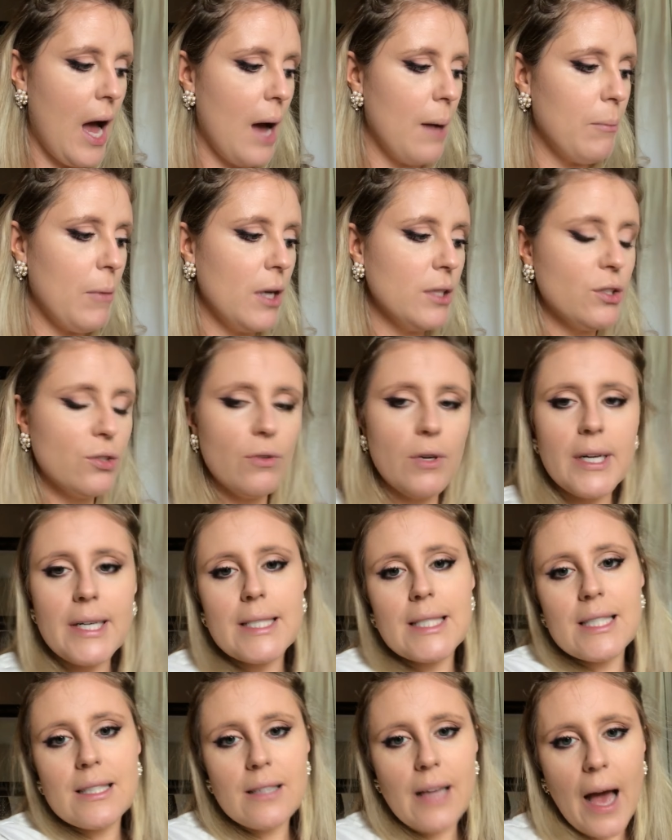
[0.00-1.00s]
I'm also going to
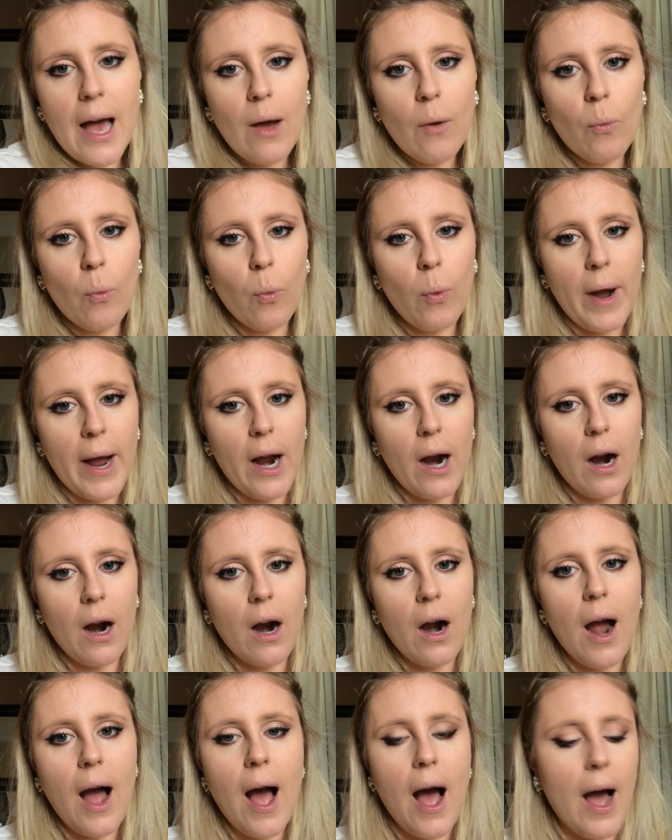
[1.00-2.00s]
set
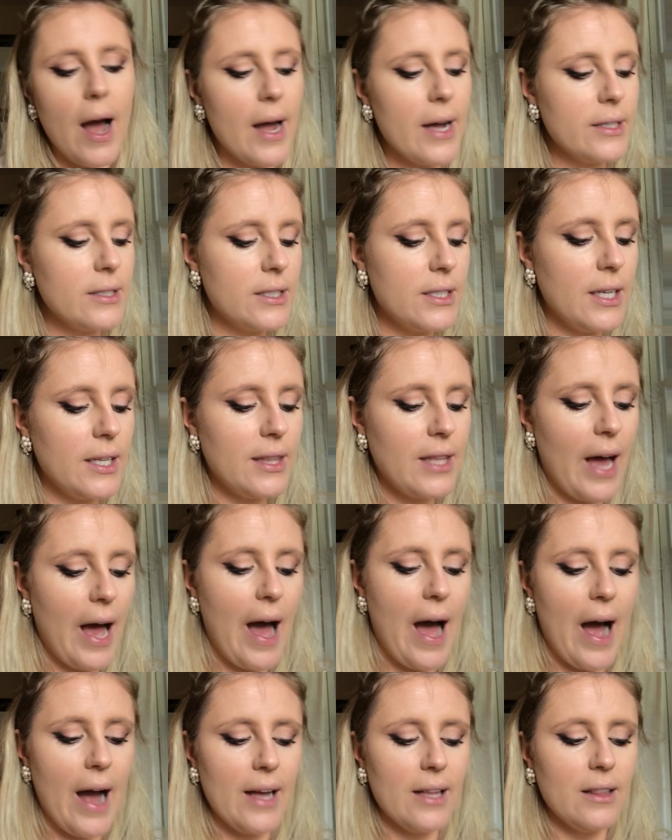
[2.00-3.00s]
where I did the
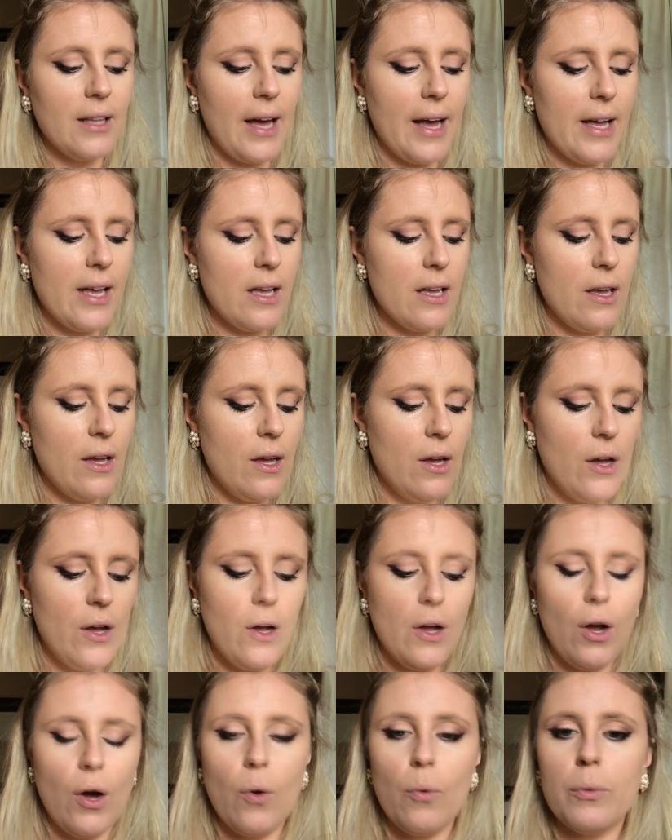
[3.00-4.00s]
highlight
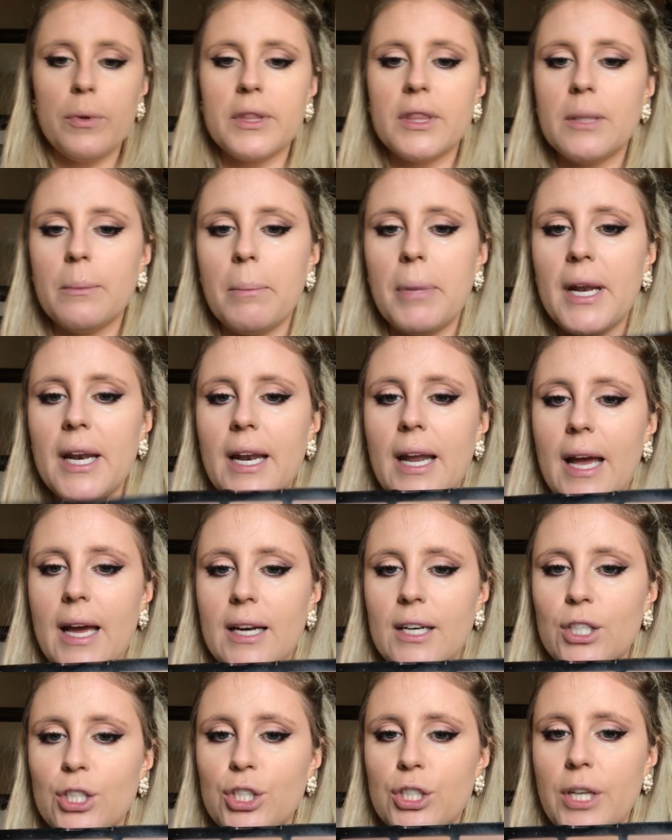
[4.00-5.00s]
with the
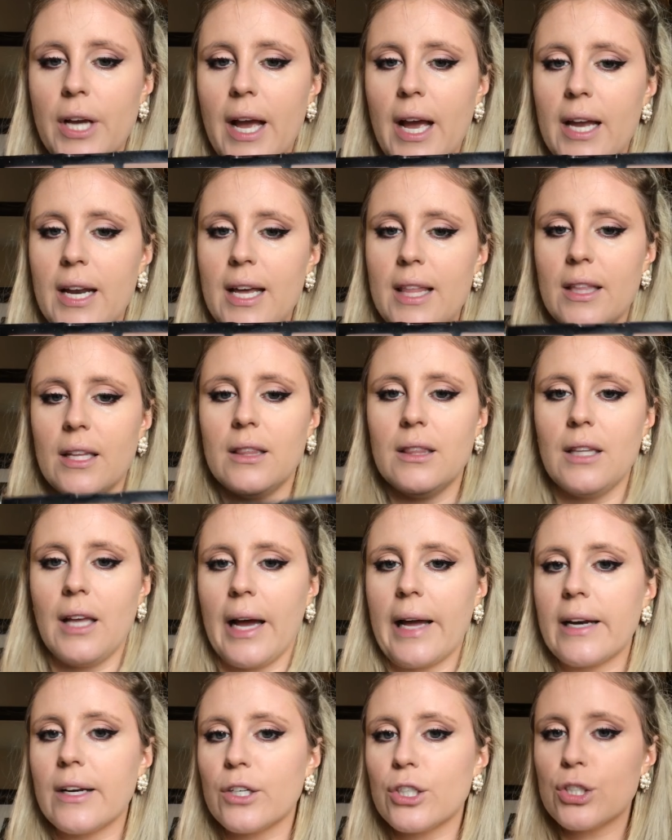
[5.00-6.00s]
banana shade and the
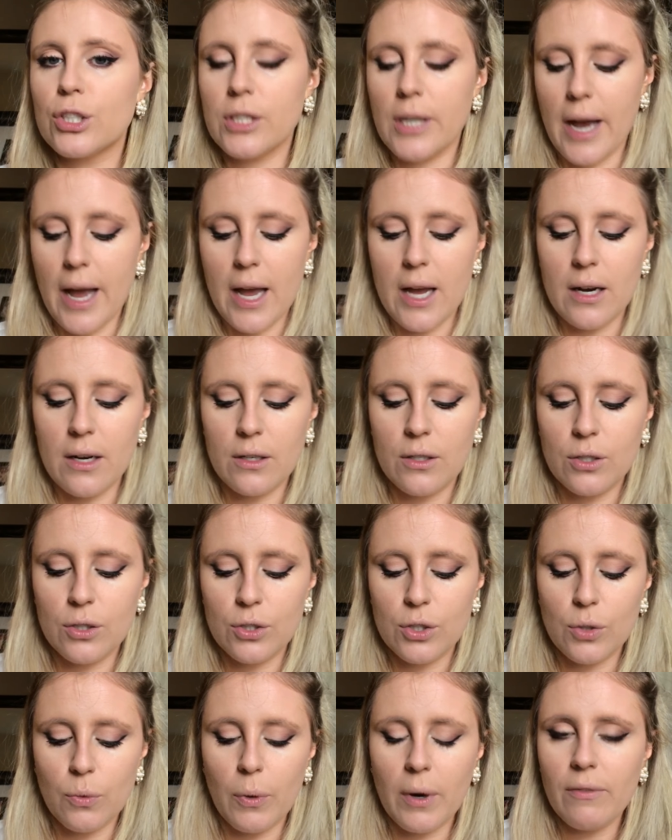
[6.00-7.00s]
lighter shade.
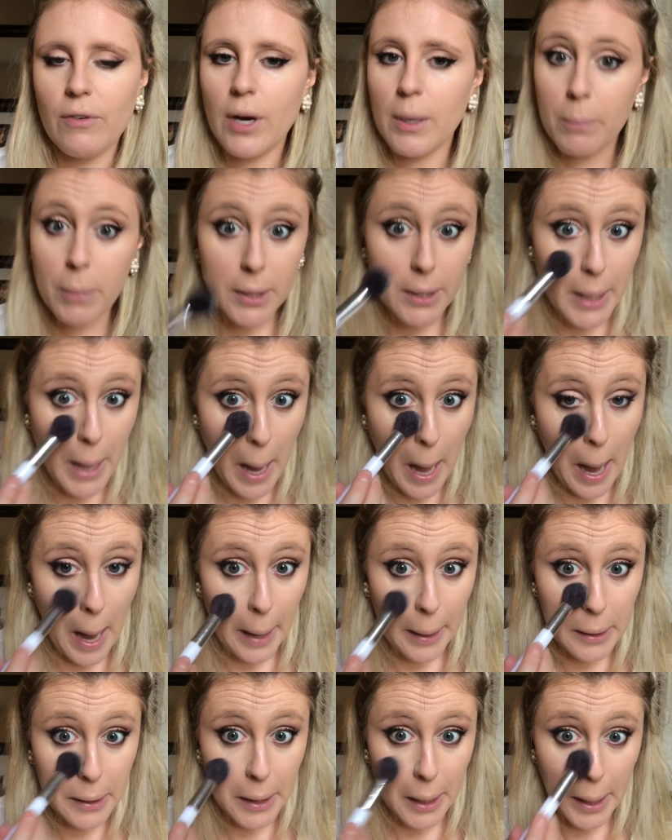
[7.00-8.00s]
So wherever I put that
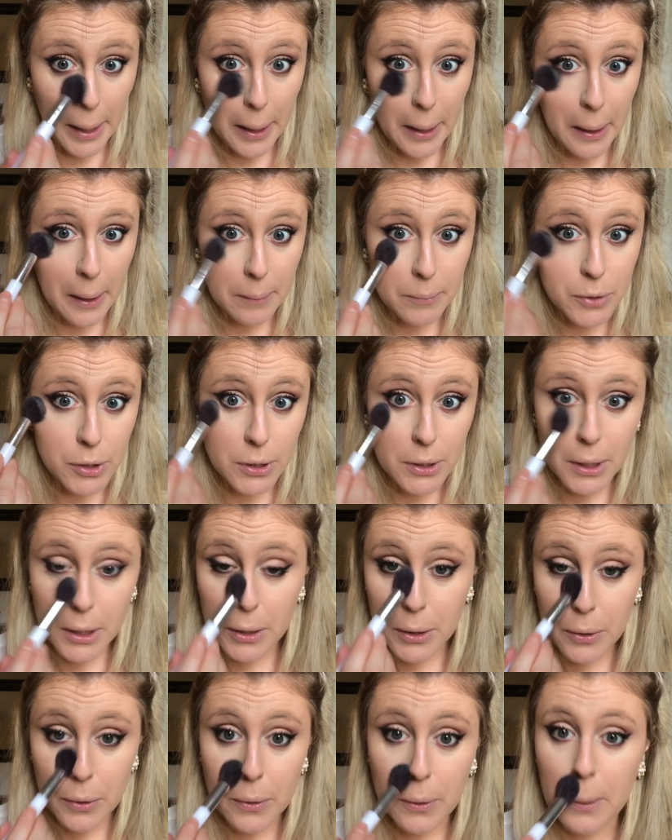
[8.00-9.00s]
highlight, I'm just
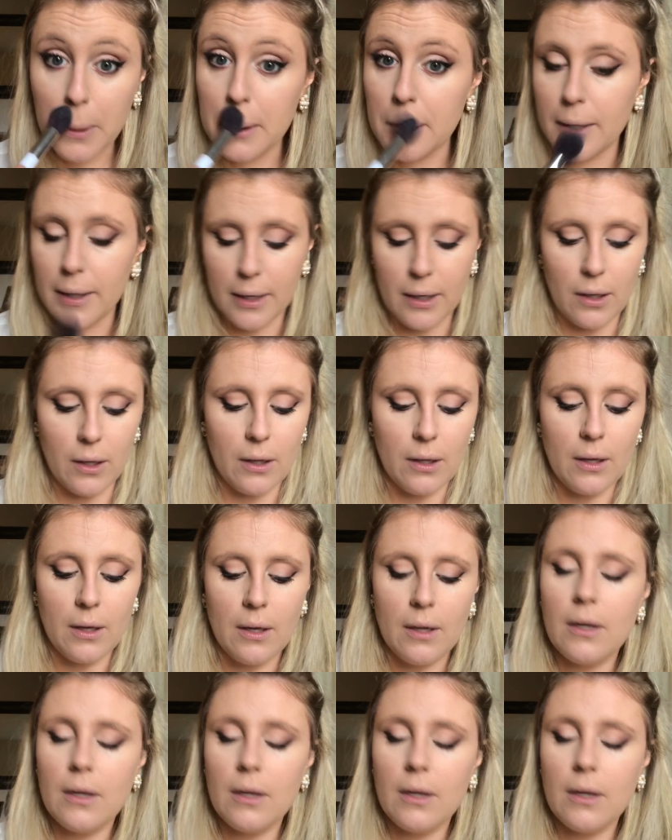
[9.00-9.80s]
going to do a little